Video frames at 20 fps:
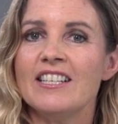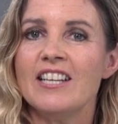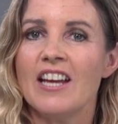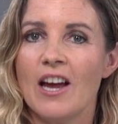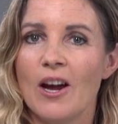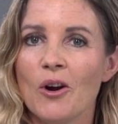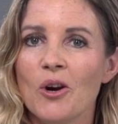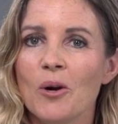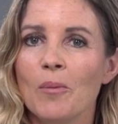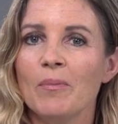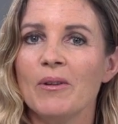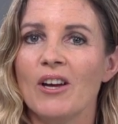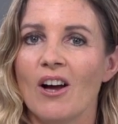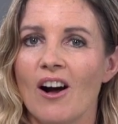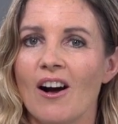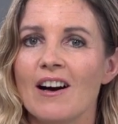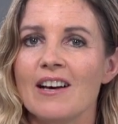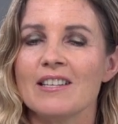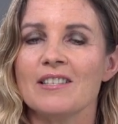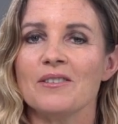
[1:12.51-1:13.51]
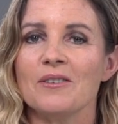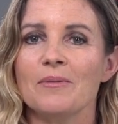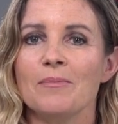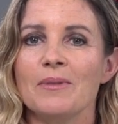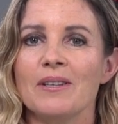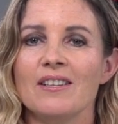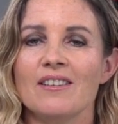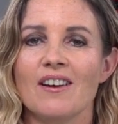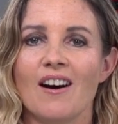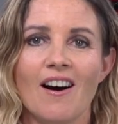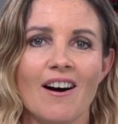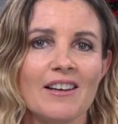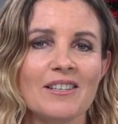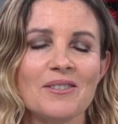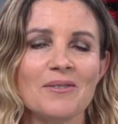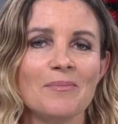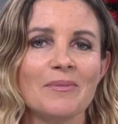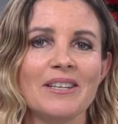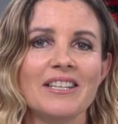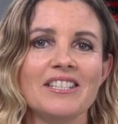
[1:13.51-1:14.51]
terribly awesome and
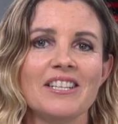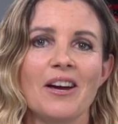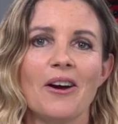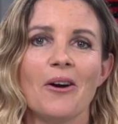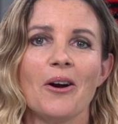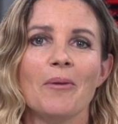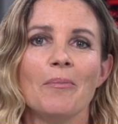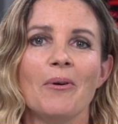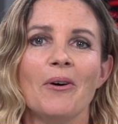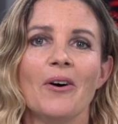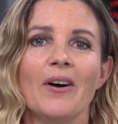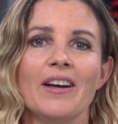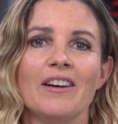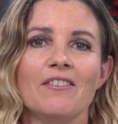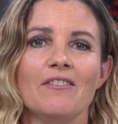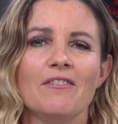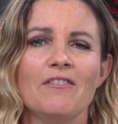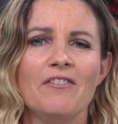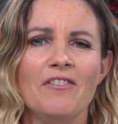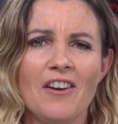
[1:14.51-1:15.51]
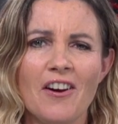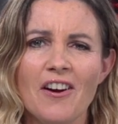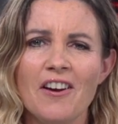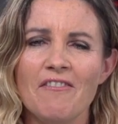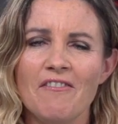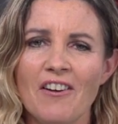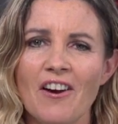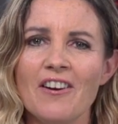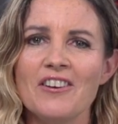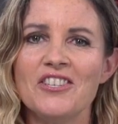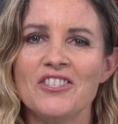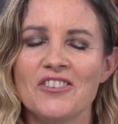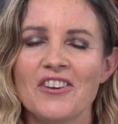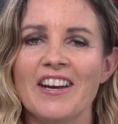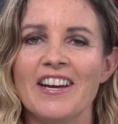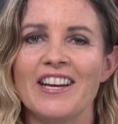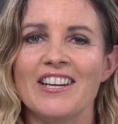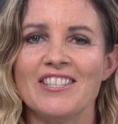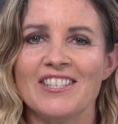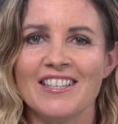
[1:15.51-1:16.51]
awesomely terrible and very, very
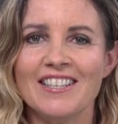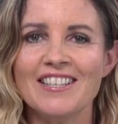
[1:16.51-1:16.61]
strange.